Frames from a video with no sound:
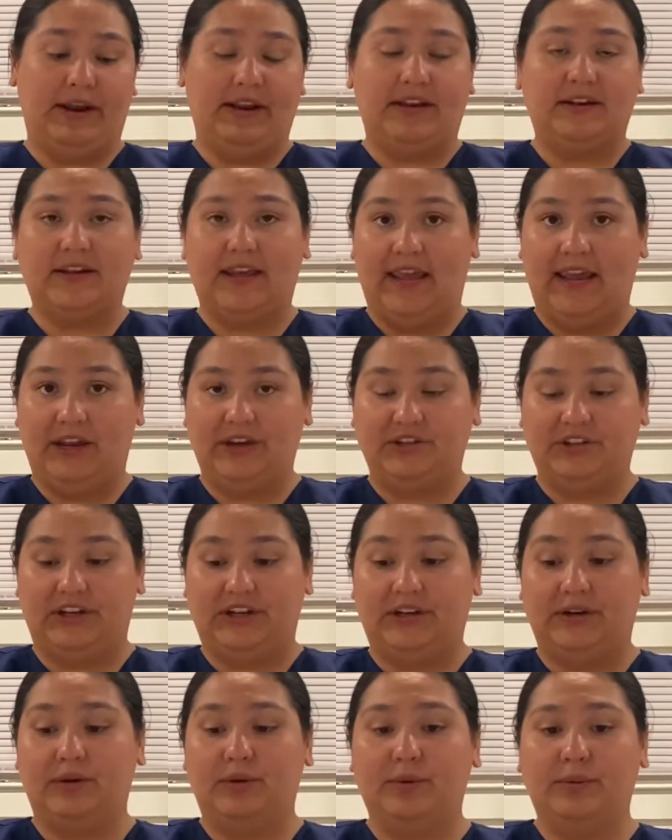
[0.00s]

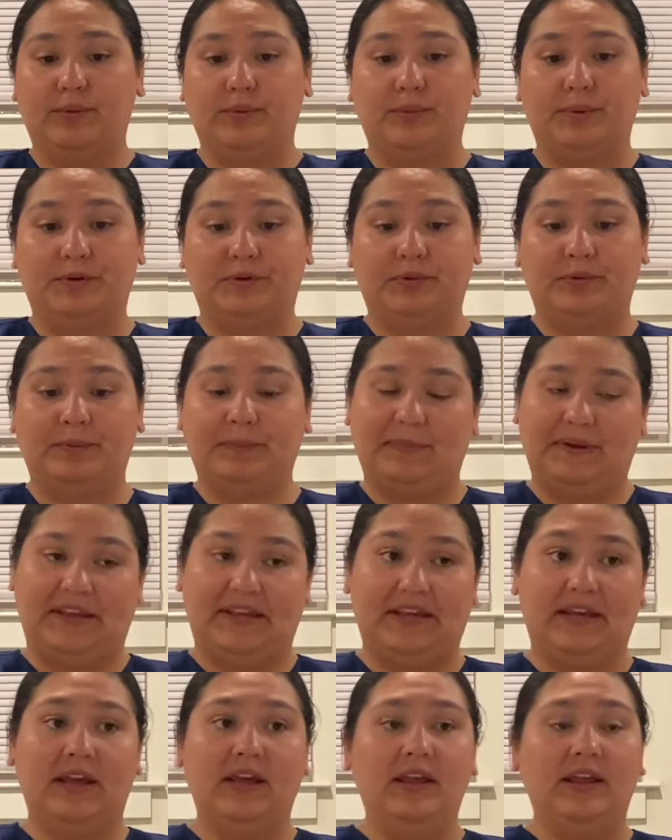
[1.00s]
indication, which would
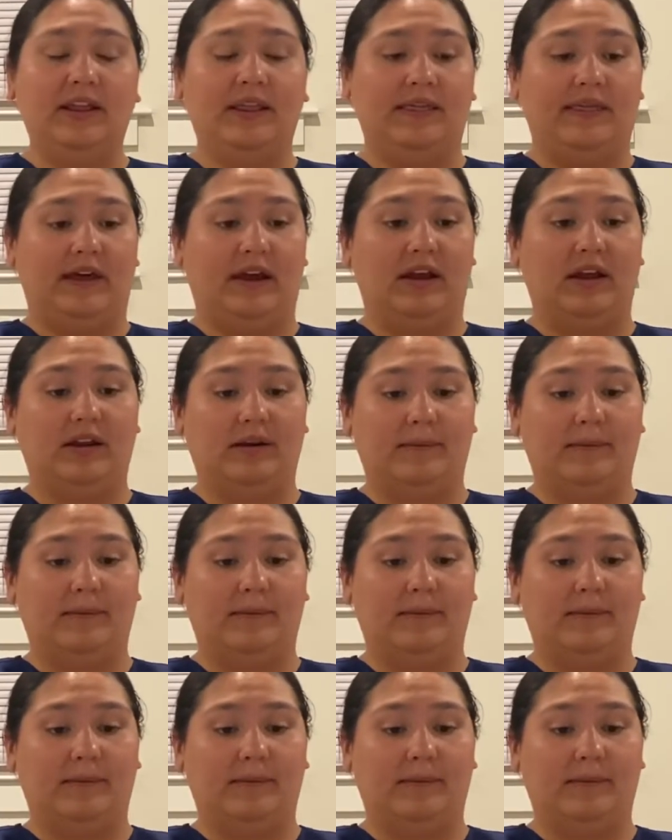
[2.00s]
be that